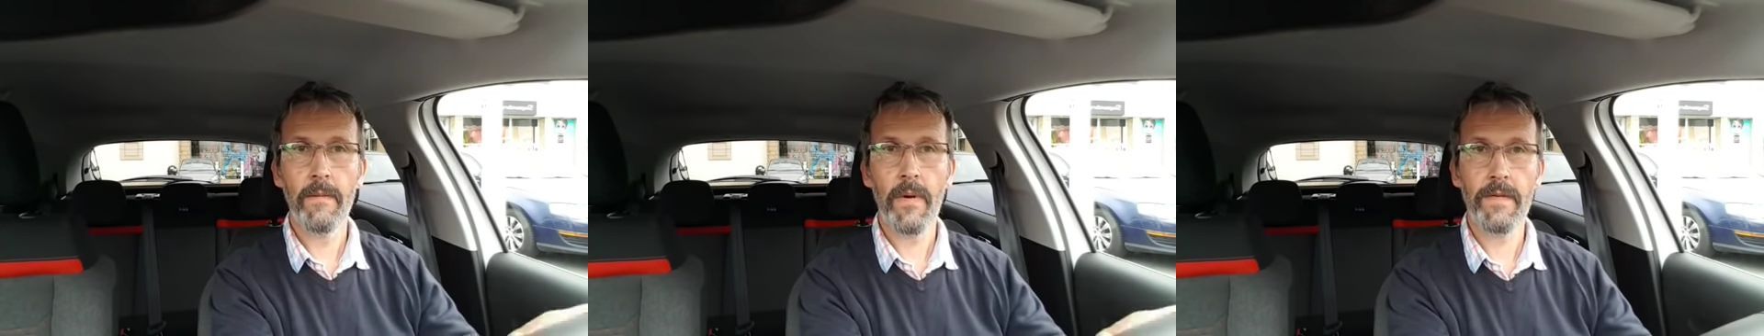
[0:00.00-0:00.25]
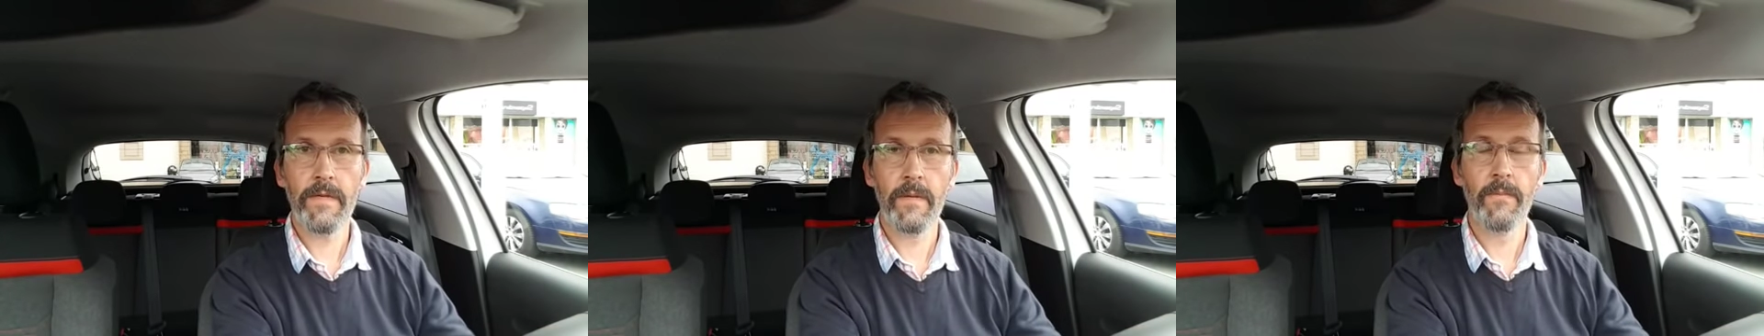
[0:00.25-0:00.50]

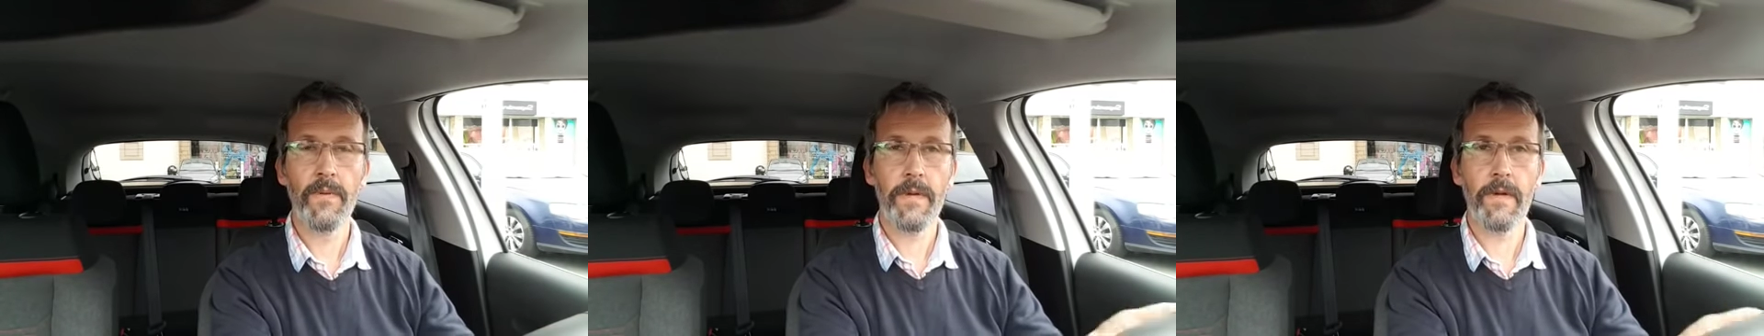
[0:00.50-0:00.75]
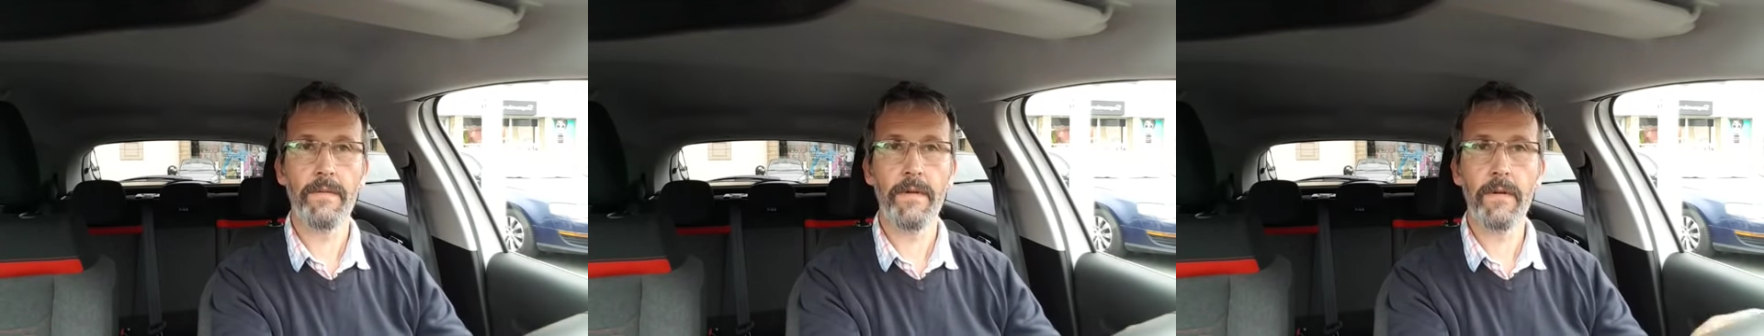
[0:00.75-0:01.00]
by
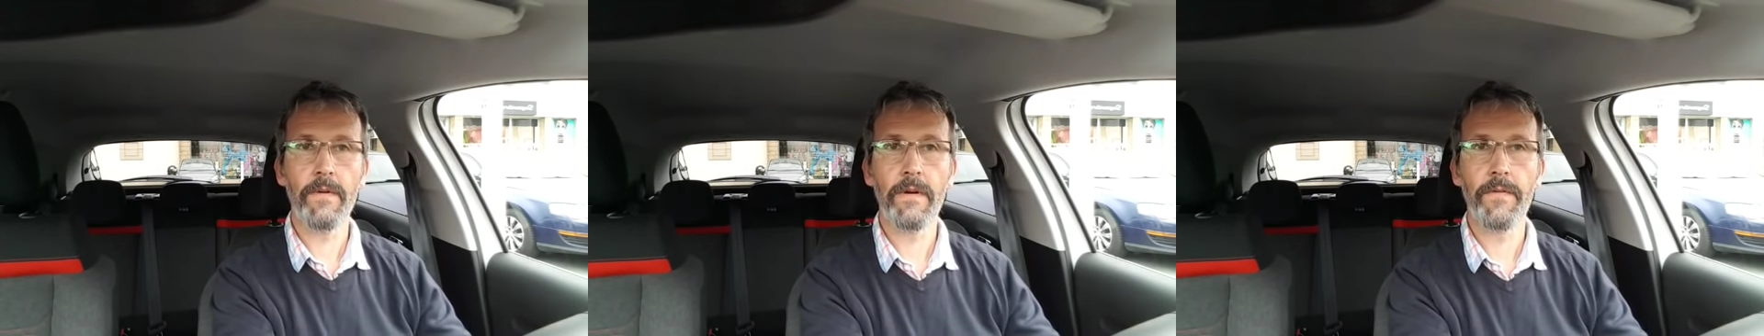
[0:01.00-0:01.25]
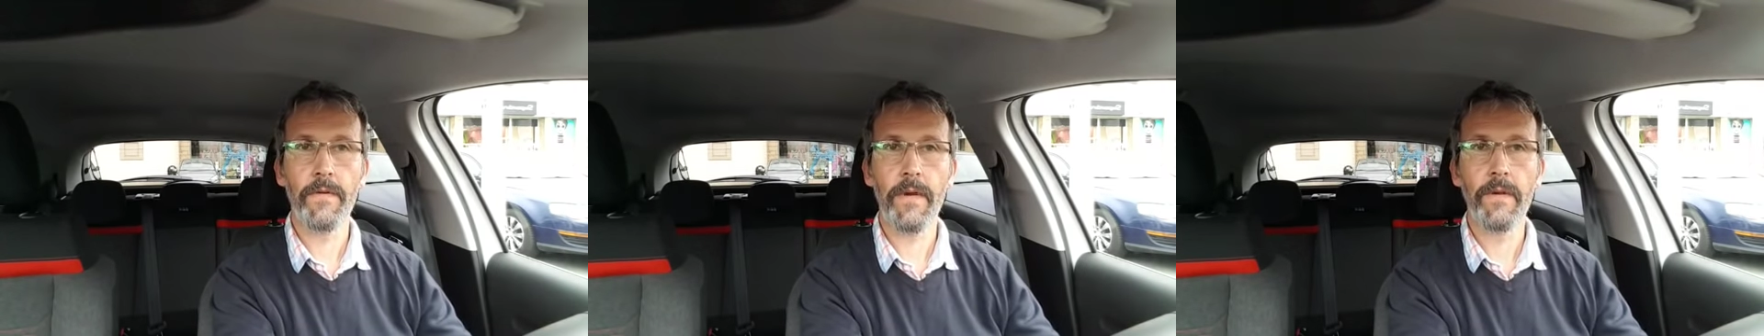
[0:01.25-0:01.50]
simply having a
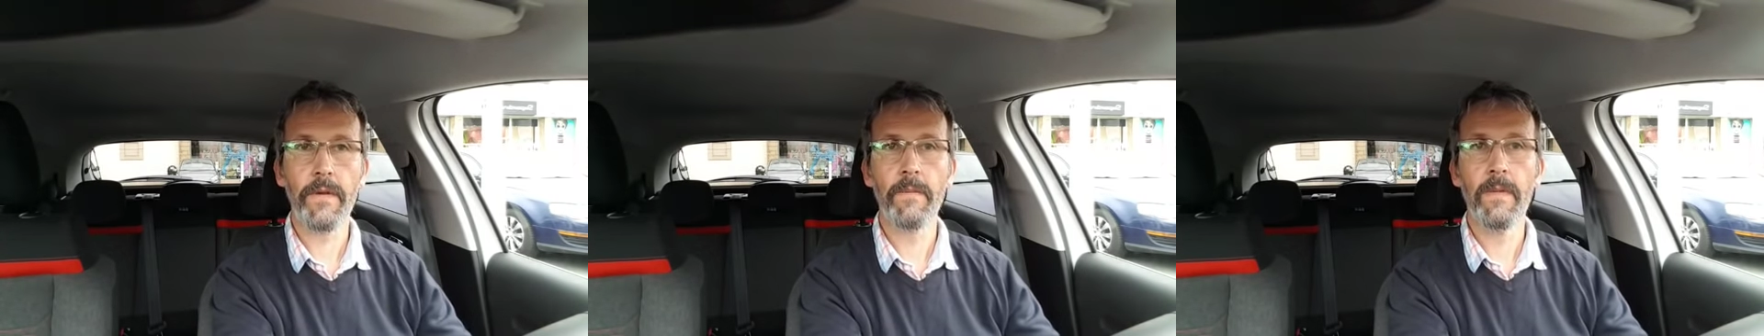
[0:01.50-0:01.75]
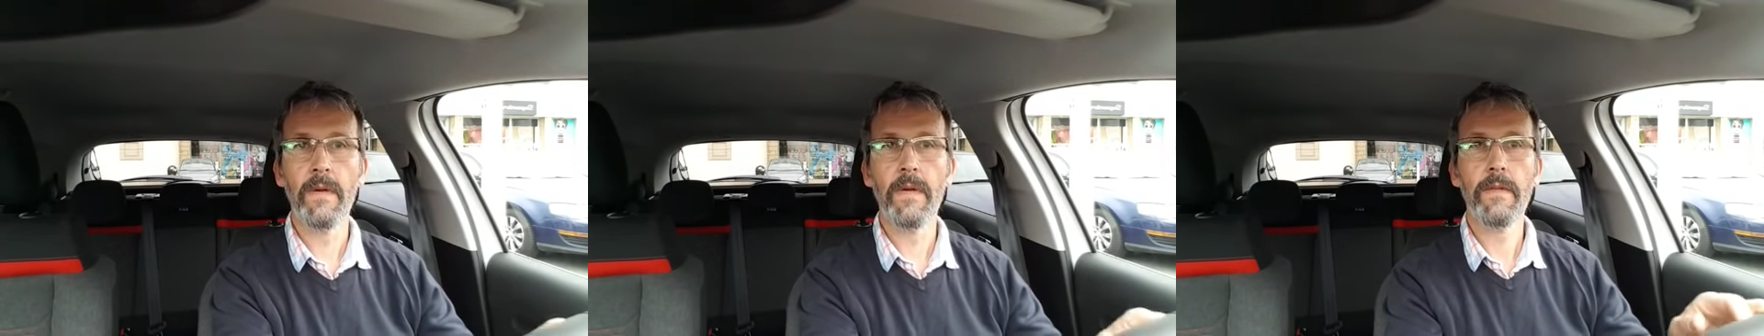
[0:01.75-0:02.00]

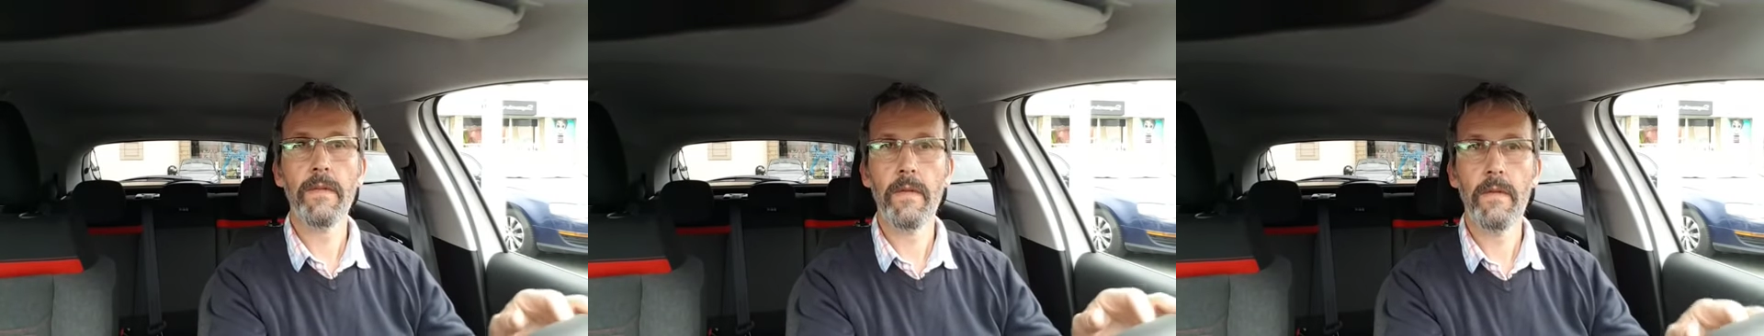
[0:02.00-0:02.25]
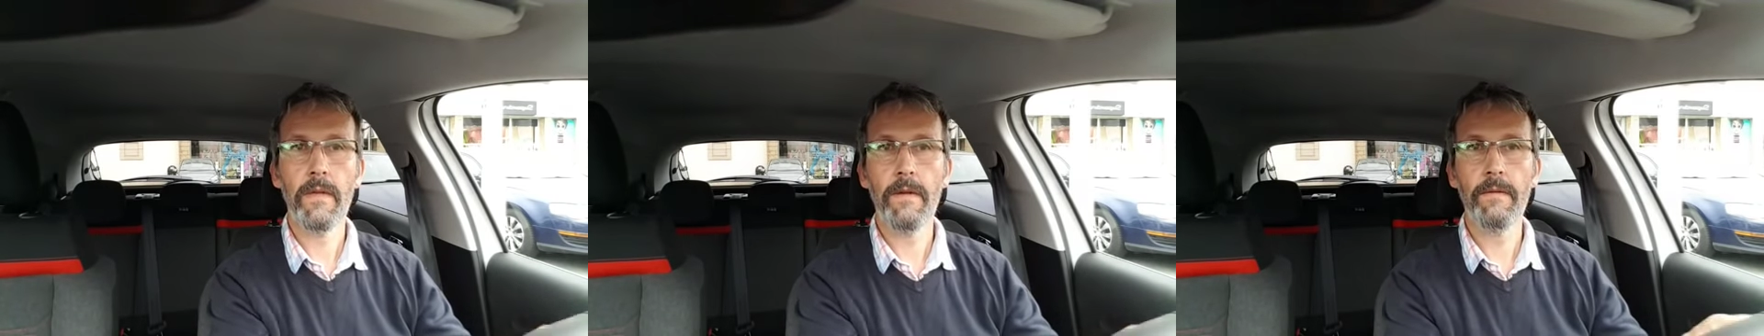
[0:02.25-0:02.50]
referendum to
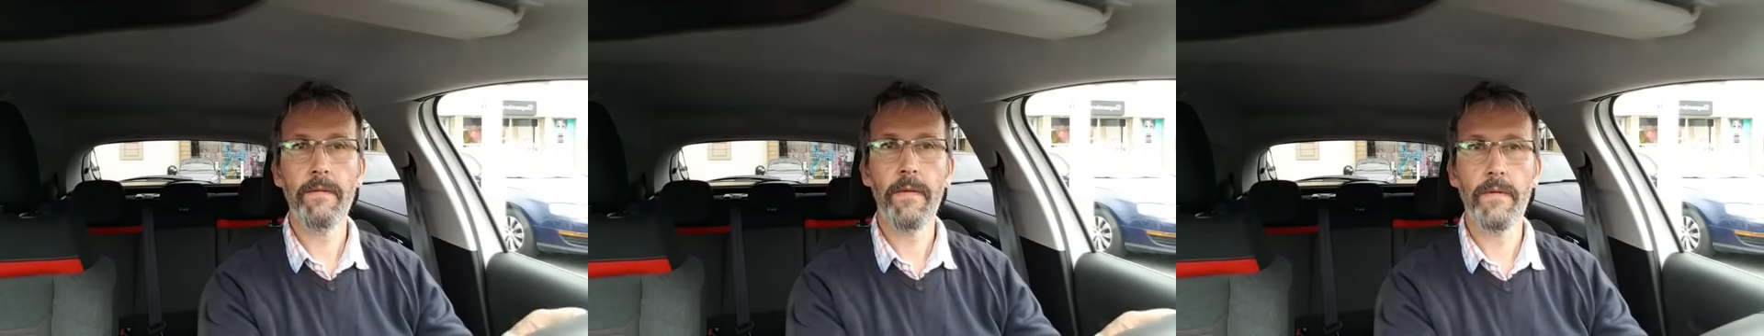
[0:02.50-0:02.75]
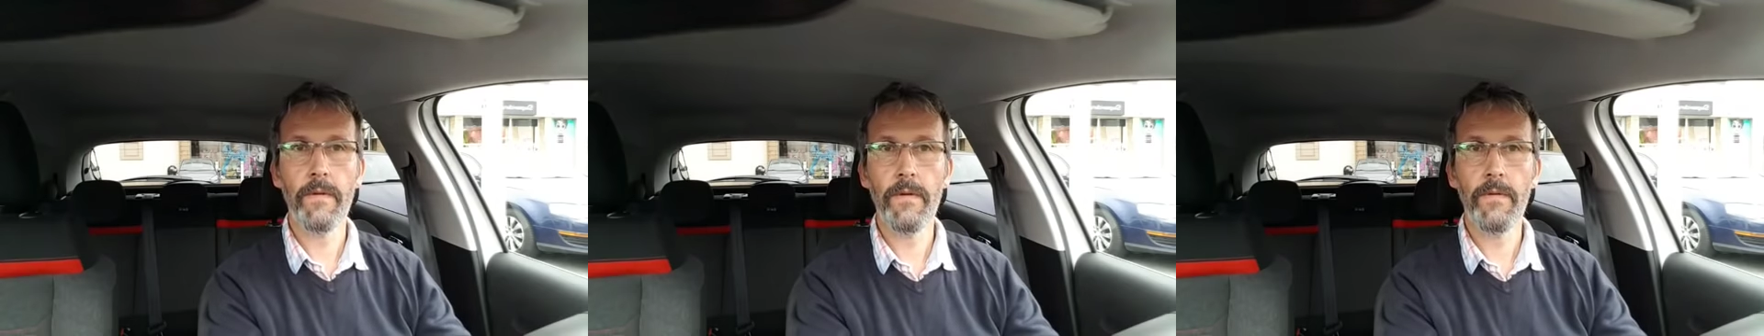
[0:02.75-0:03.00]

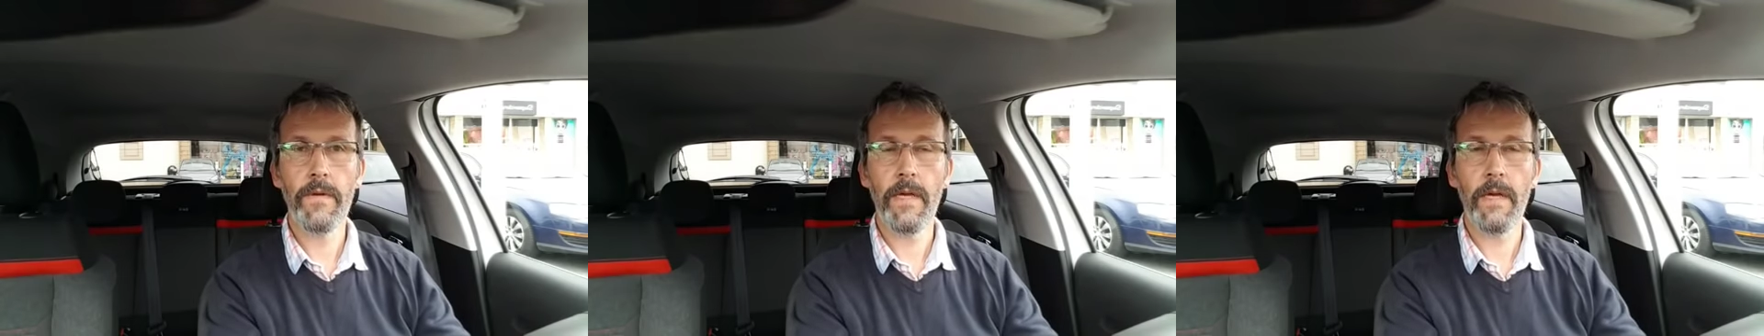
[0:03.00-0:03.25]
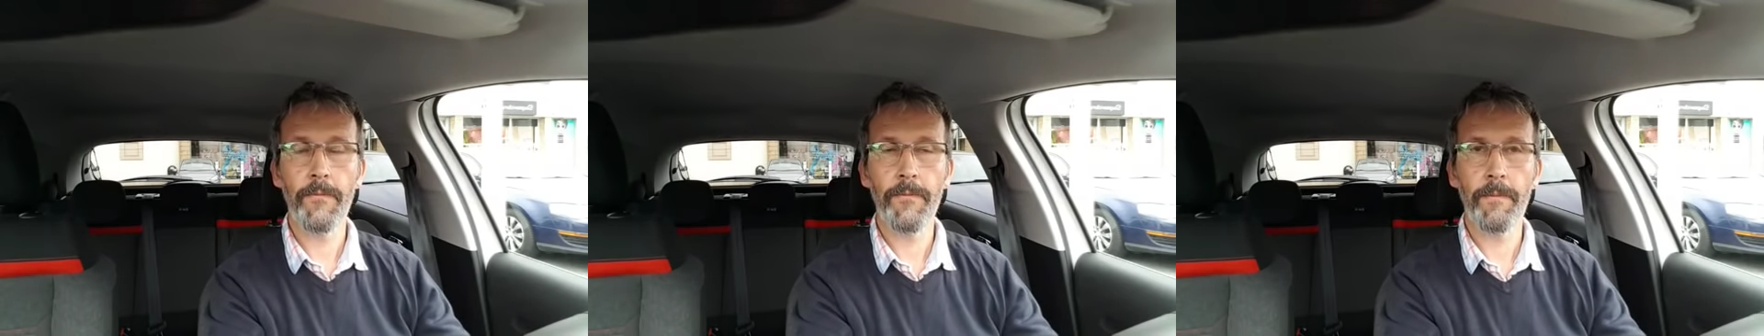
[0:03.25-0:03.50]
leave the
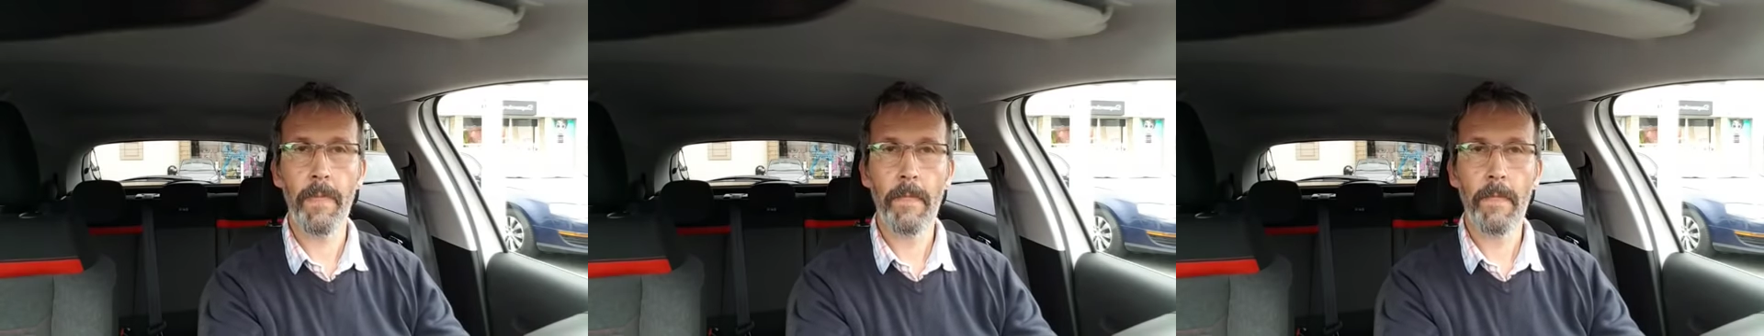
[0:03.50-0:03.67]
UK.